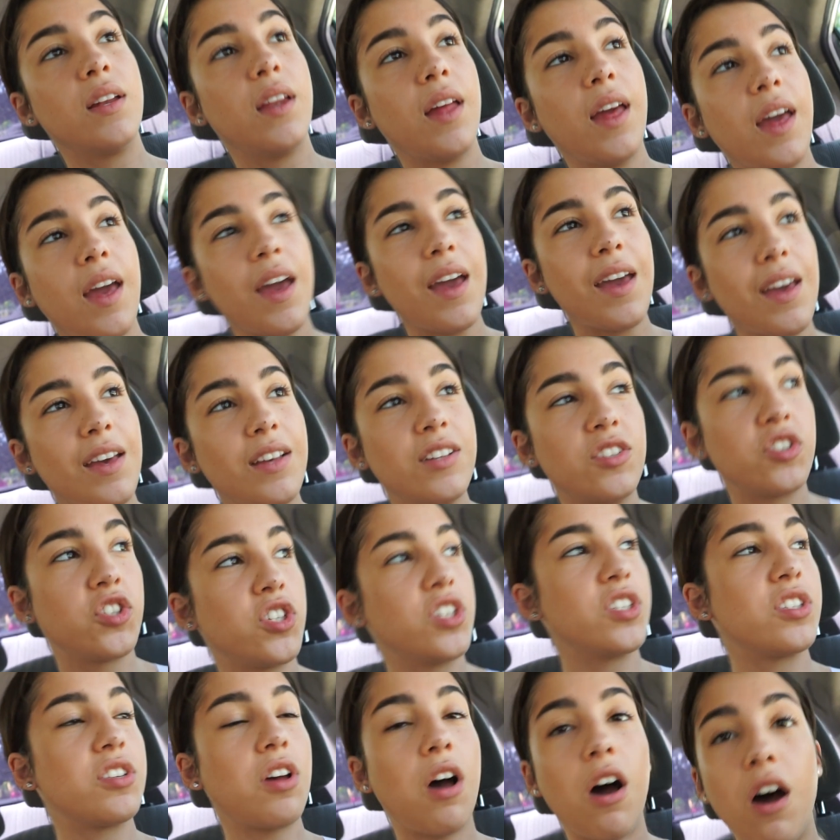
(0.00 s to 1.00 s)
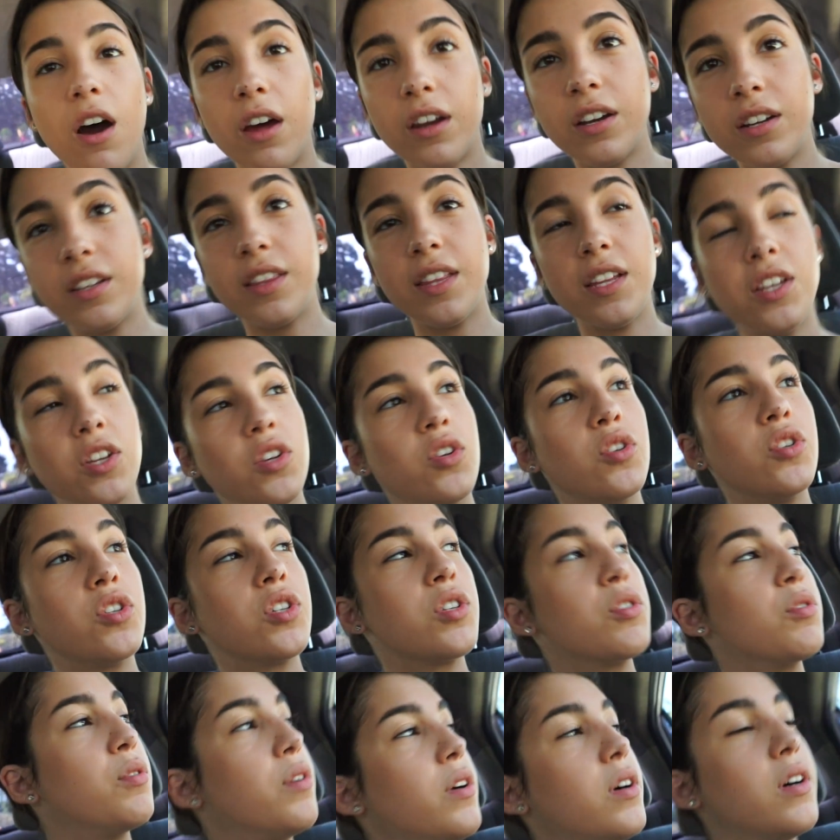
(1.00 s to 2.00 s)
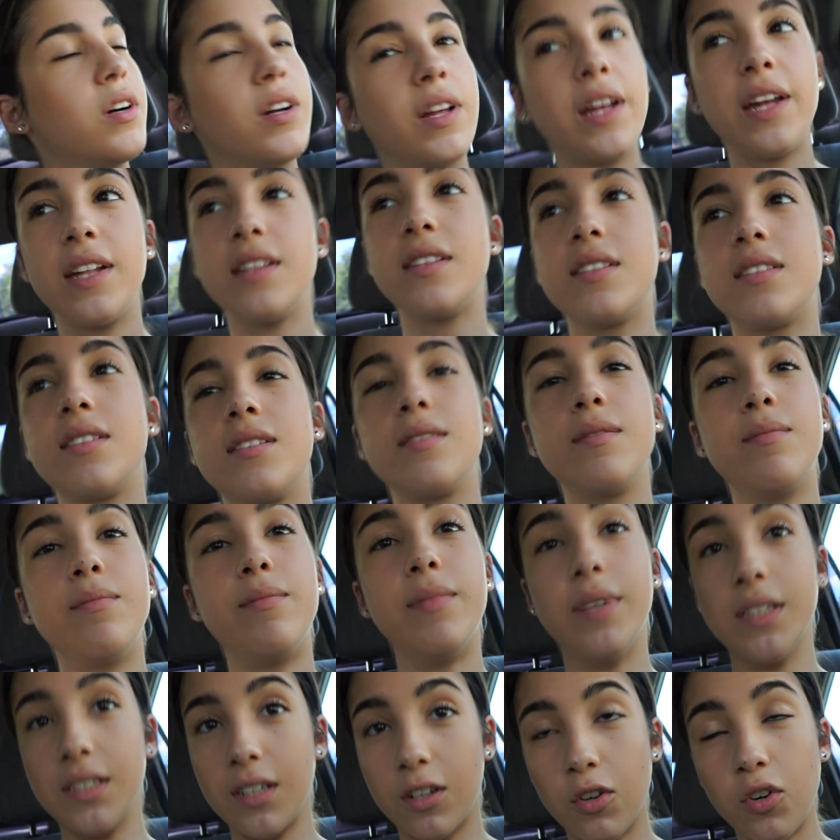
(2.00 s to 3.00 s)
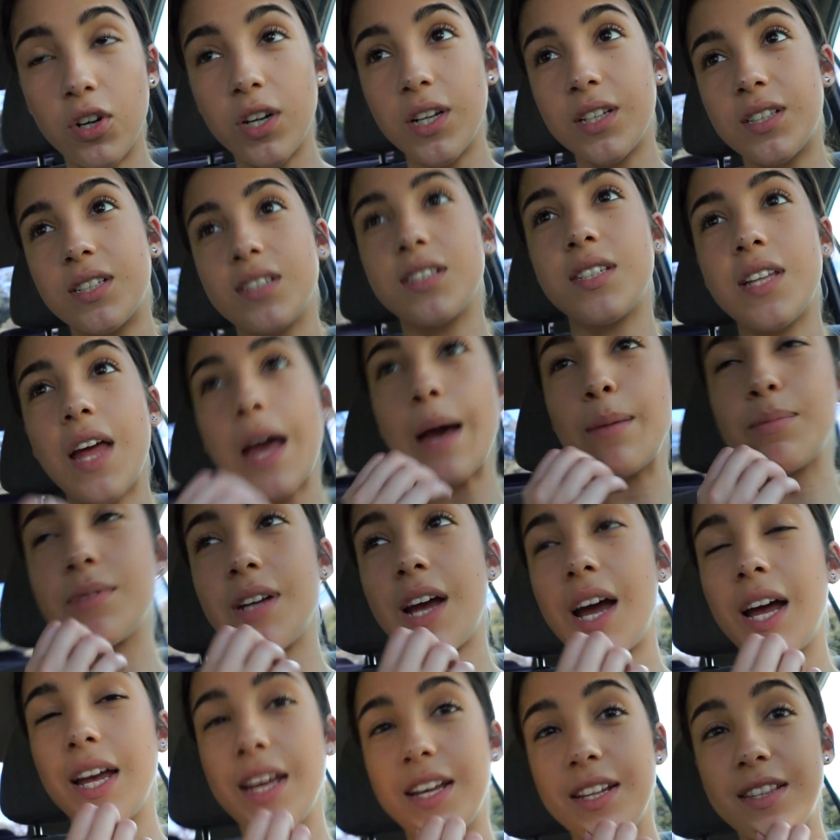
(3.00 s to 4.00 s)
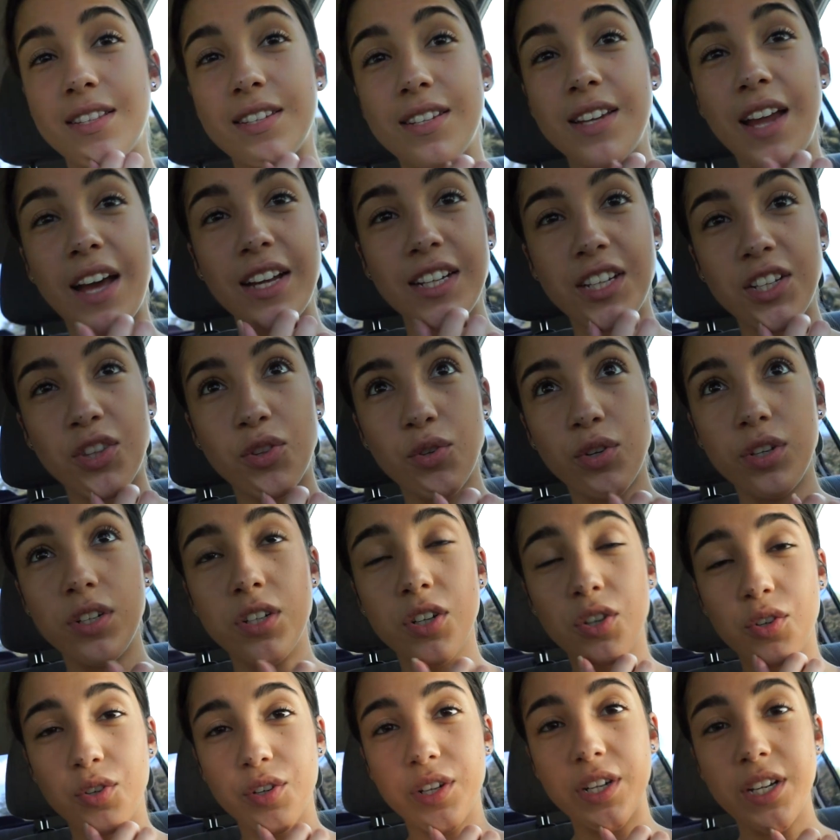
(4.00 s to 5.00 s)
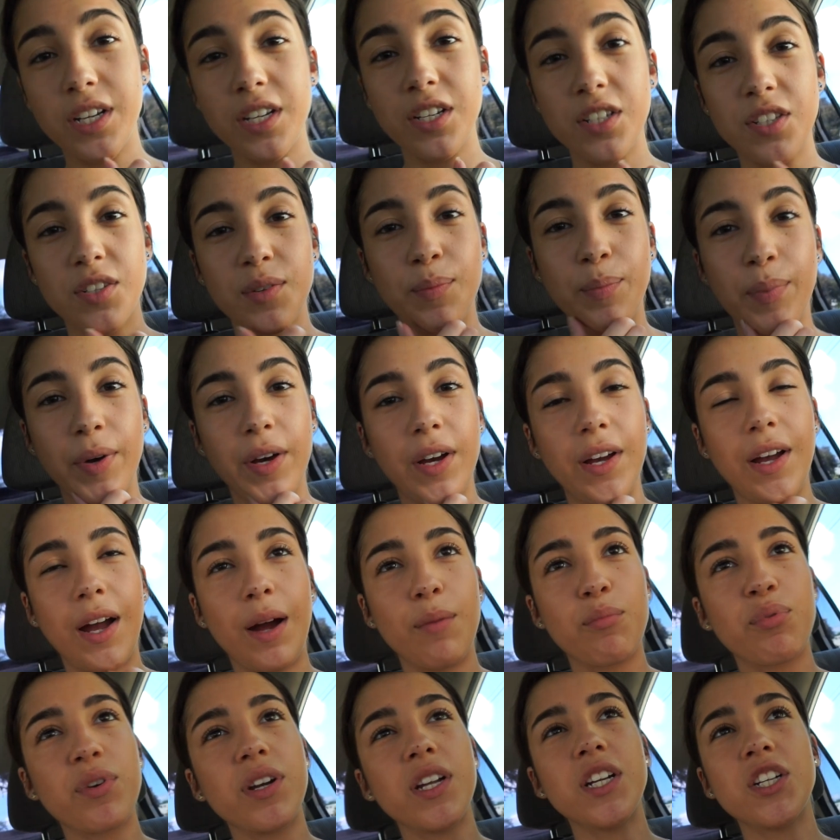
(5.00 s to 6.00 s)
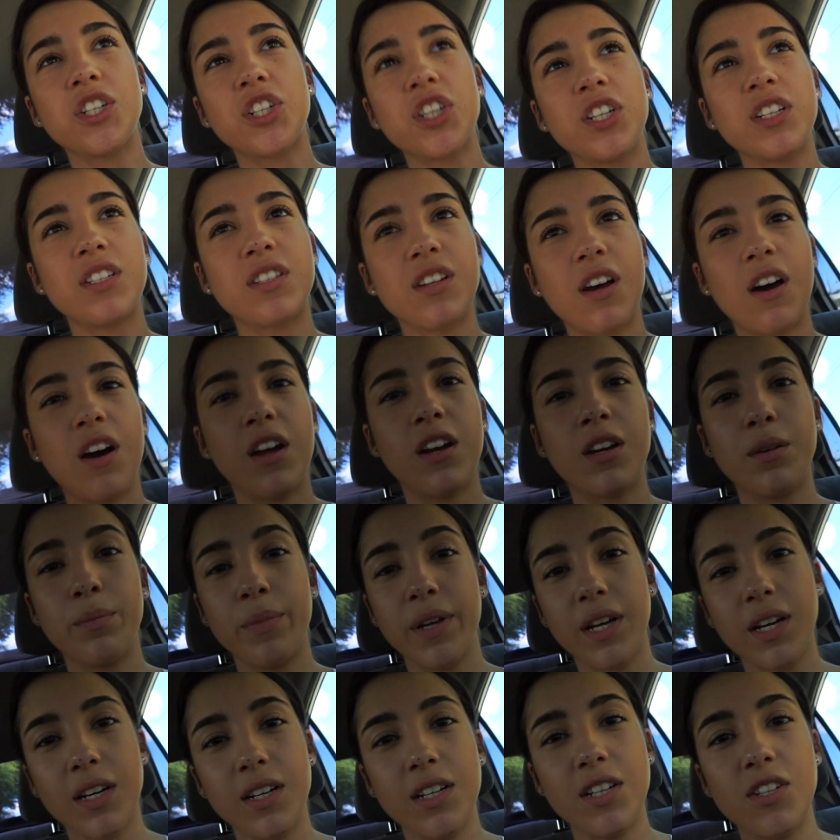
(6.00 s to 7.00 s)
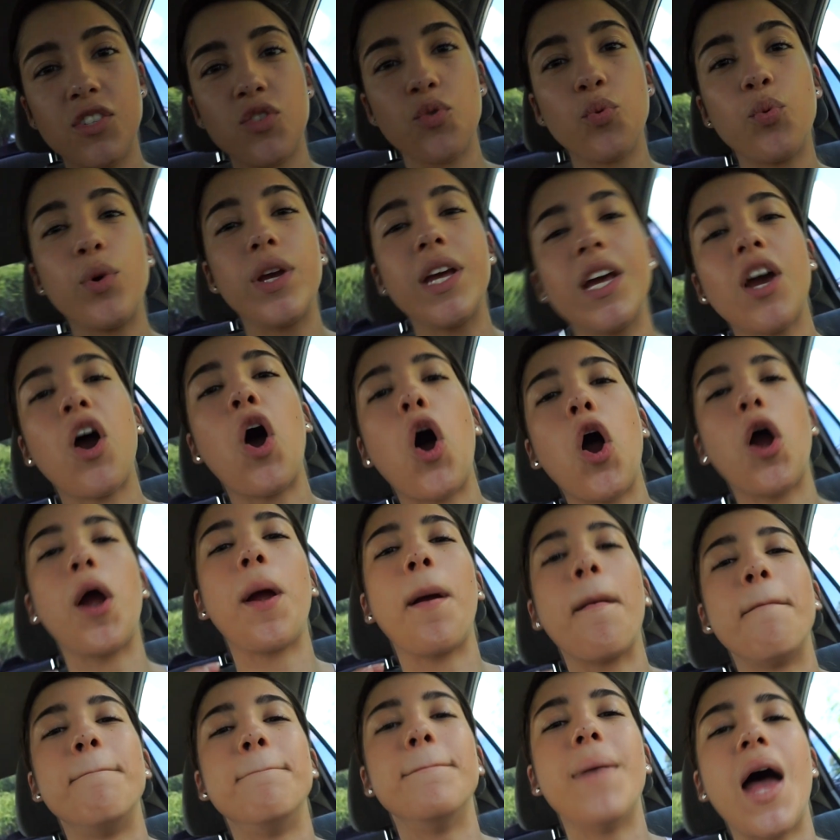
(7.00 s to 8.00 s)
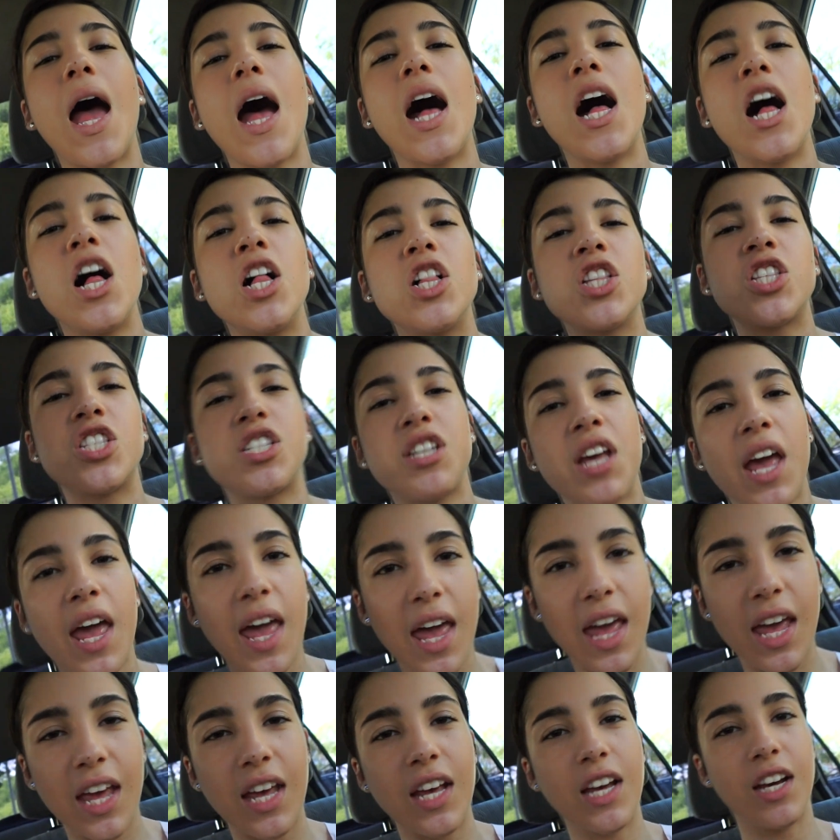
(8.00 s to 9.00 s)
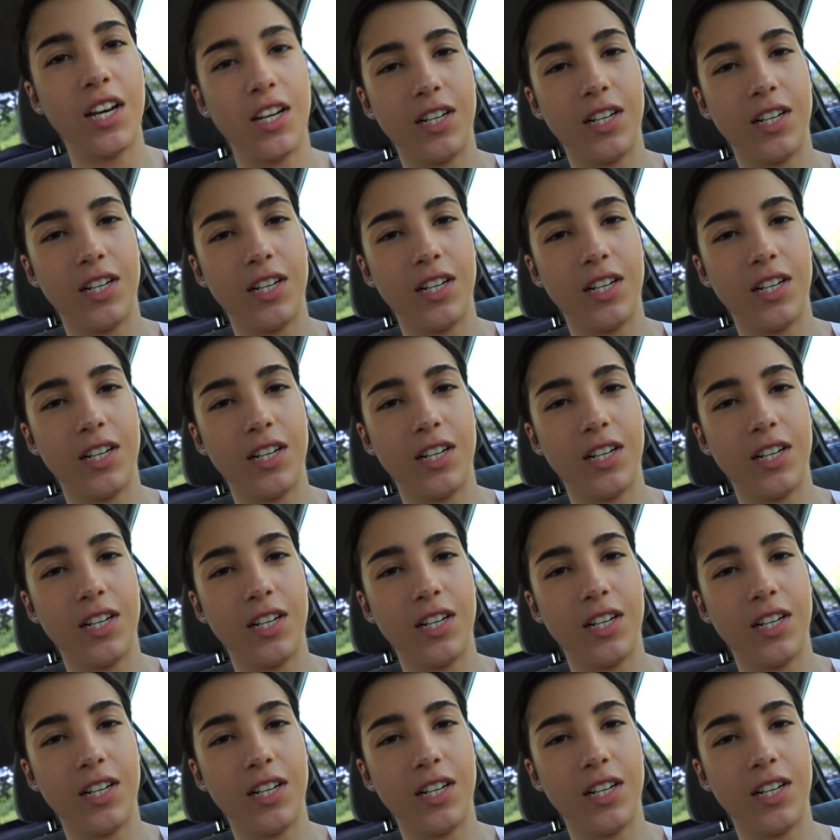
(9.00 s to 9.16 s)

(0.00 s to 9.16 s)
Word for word: Today is just hotter than usual. It's According to Snapchat, it's ninety-three degrees, but I'm pretty sure it's hotter because we are melting.